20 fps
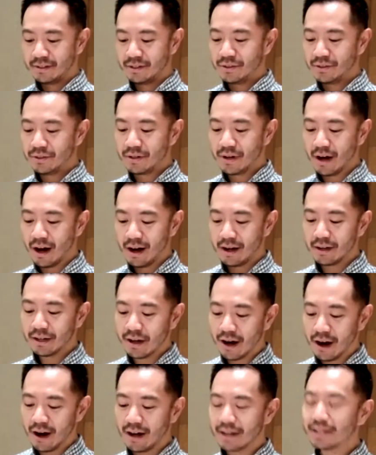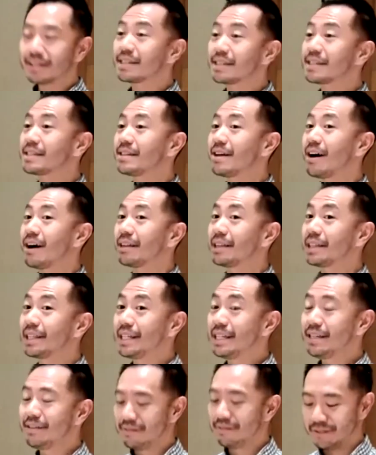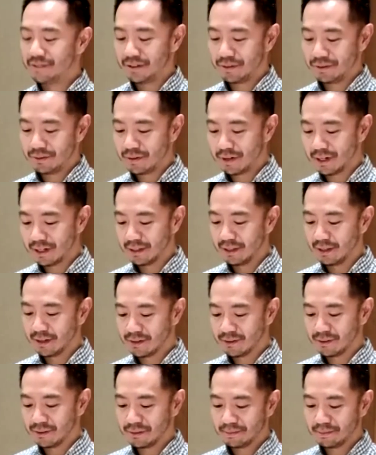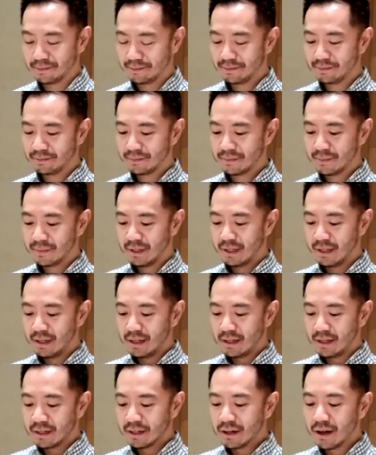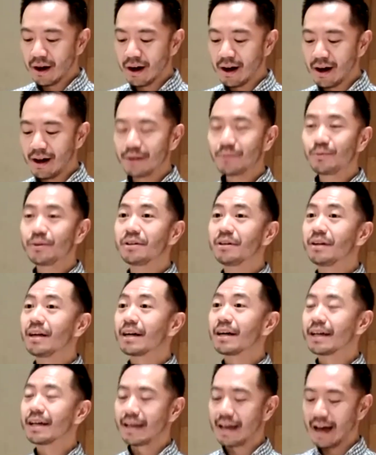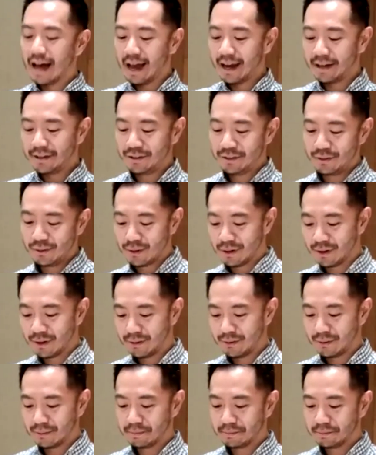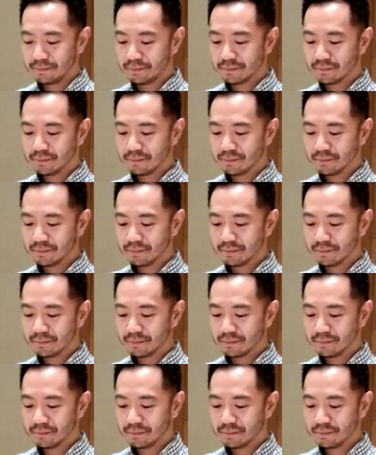God does not leave you alone. God will guide you home.